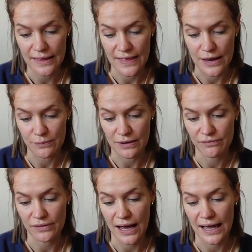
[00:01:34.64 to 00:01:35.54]
Then we
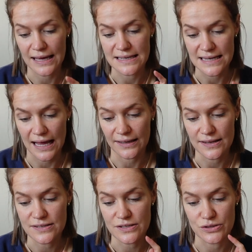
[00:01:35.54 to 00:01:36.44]
fly
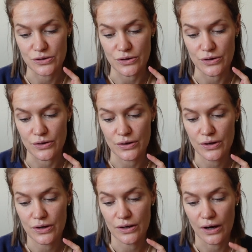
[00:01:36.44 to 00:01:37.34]
Dallas to
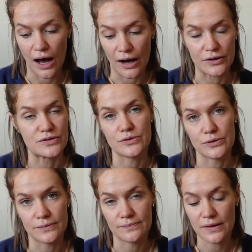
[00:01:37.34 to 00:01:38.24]

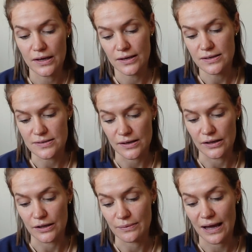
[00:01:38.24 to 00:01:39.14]
Arkansas.
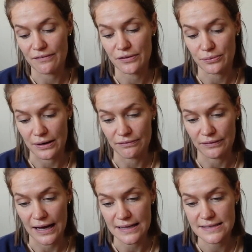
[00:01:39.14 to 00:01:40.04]
So we have 3
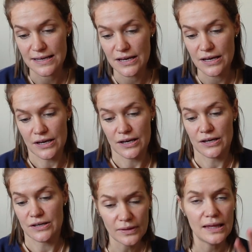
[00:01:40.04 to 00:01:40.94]
flights.
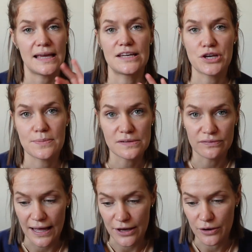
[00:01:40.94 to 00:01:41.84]
In terms of
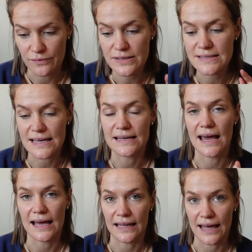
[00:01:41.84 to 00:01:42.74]
layovers, in
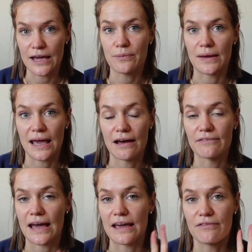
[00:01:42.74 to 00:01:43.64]
LA, we have
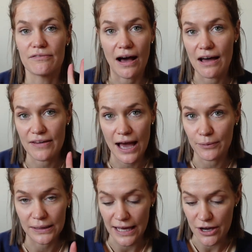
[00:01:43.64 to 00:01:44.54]
a
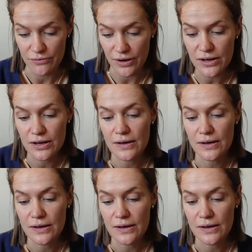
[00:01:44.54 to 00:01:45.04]
5-hour layover.